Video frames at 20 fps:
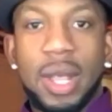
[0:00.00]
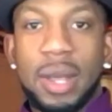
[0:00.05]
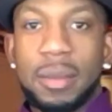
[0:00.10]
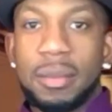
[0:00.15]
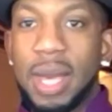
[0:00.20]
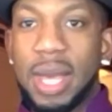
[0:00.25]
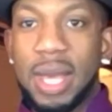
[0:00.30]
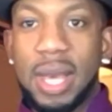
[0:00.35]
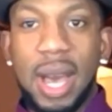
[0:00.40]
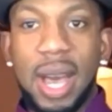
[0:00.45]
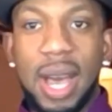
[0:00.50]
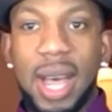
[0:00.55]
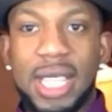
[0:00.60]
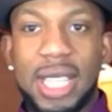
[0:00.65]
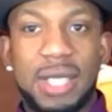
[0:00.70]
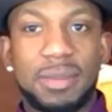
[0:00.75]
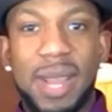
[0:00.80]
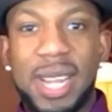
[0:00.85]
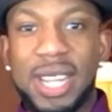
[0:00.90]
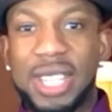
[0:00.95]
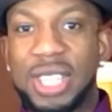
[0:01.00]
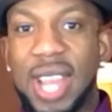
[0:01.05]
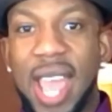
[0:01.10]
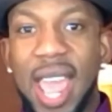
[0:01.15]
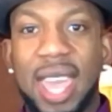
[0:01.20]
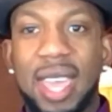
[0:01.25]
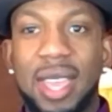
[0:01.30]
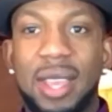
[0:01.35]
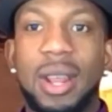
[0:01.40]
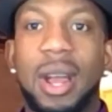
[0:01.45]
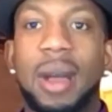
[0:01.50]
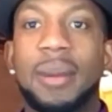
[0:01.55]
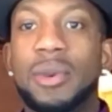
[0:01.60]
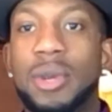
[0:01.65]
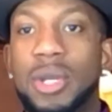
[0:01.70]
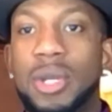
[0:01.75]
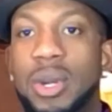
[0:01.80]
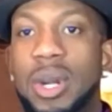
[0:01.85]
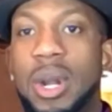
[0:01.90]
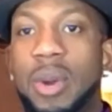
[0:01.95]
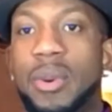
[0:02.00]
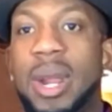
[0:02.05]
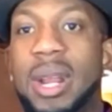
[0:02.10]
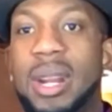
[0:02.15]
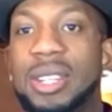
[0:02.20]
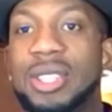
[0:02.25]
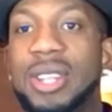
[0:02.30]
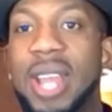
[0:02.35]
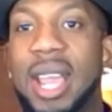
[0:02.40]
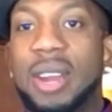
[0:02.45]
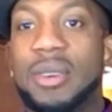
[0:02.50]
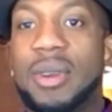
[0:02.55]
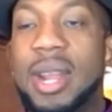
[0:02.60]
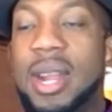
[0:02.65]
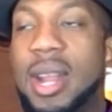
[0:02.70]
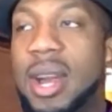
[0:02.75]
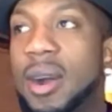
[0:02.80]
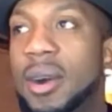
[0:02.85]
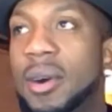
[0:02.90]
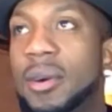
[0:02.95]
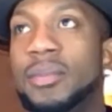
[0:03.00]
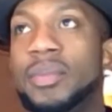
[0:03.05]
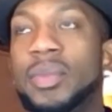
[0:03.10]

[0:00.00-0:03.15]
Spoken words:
Because my jacket, I'm not wearing a regular jacket right now.